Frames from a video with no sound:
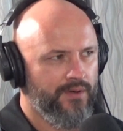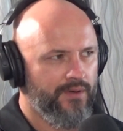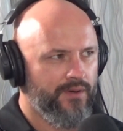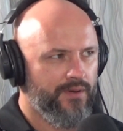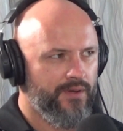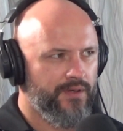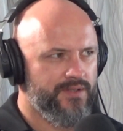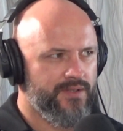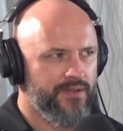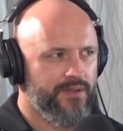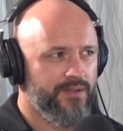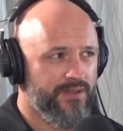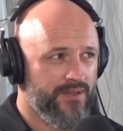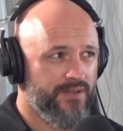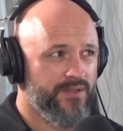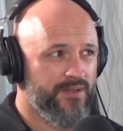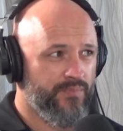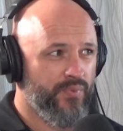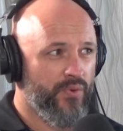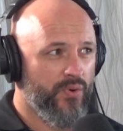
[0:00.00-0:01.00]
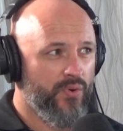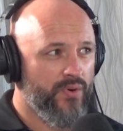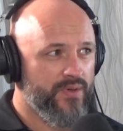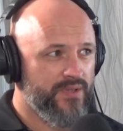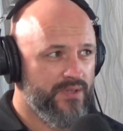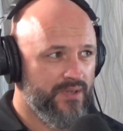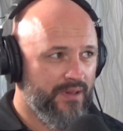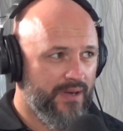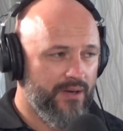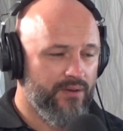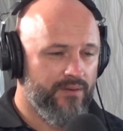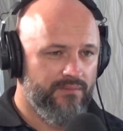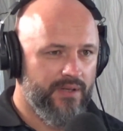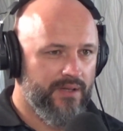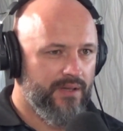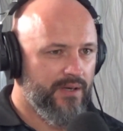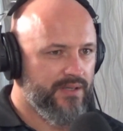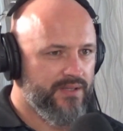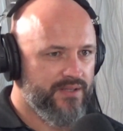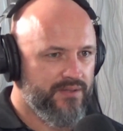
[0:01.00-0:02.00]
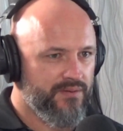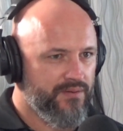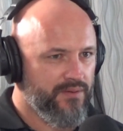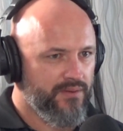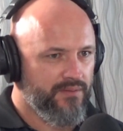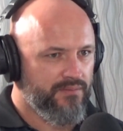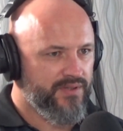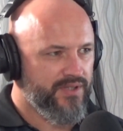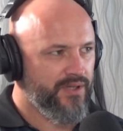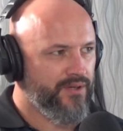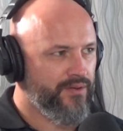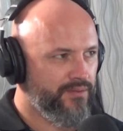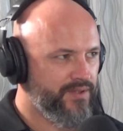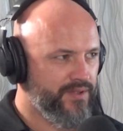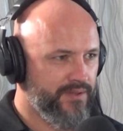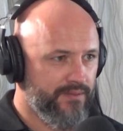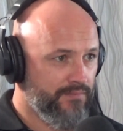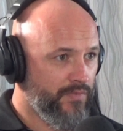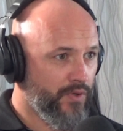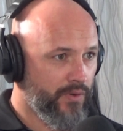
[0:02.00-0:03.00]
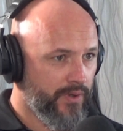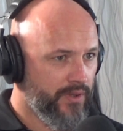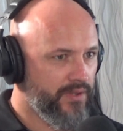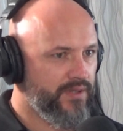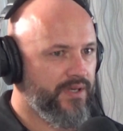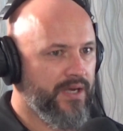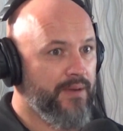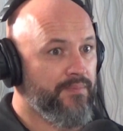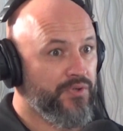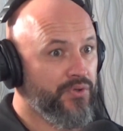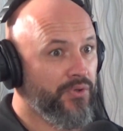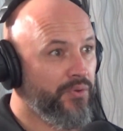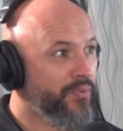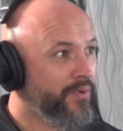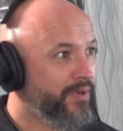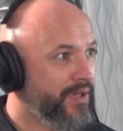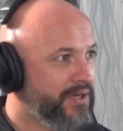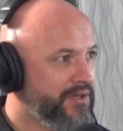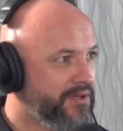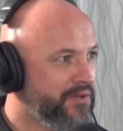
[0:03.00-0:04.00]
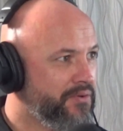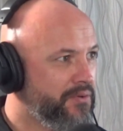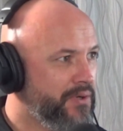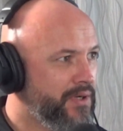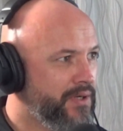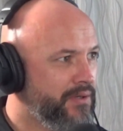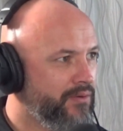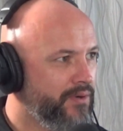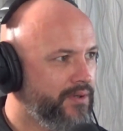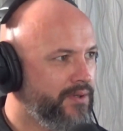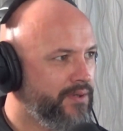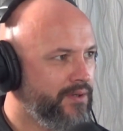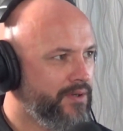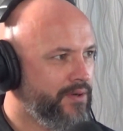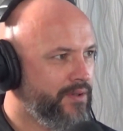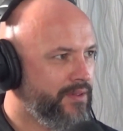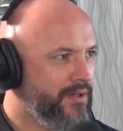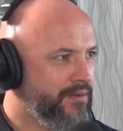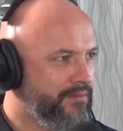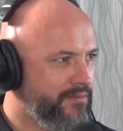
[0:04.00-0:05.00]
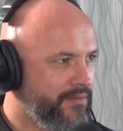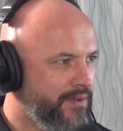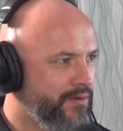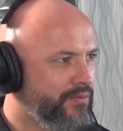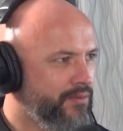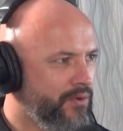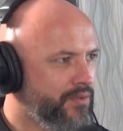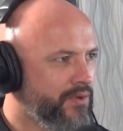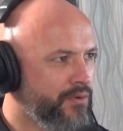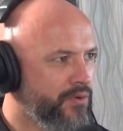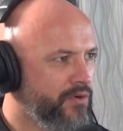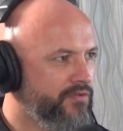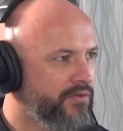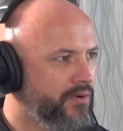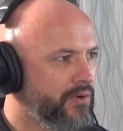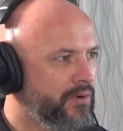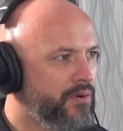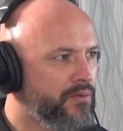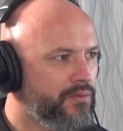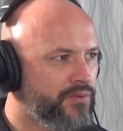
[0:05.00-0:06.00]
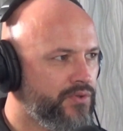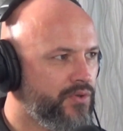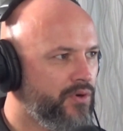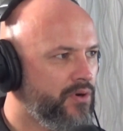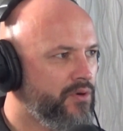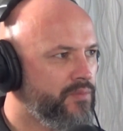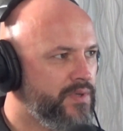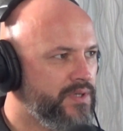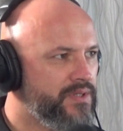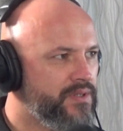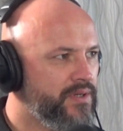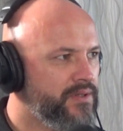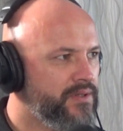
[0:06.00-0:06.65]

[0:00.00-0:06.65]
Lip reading: It's a surprise that they sort of like keep doing what they do. Like they're on the hook for a long time these days.